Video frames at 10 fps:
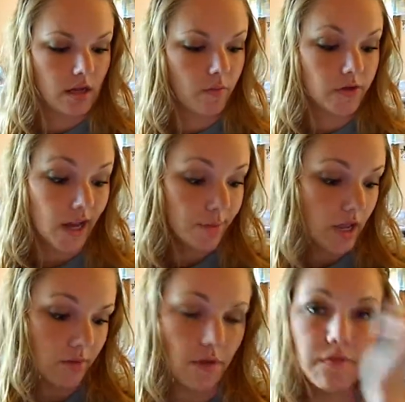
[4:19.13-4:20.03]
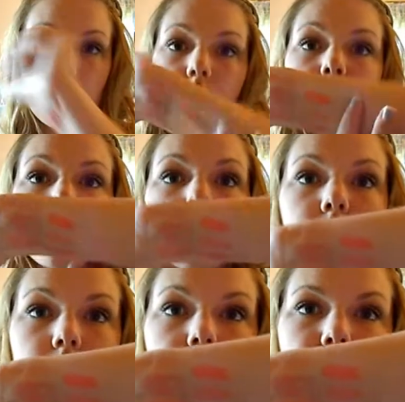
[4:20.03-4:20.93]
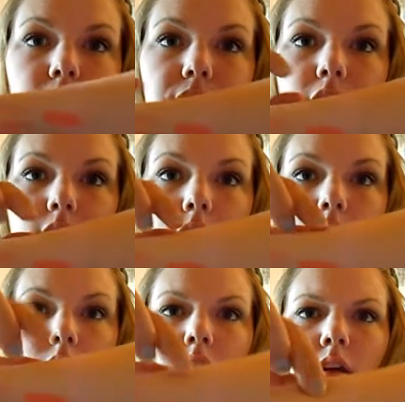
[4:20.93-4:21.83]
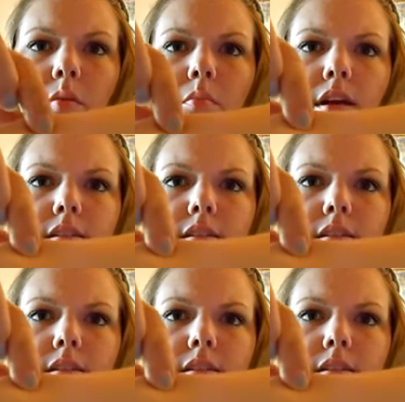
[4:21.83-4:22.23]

which I apply it with my fingers personally because I find that my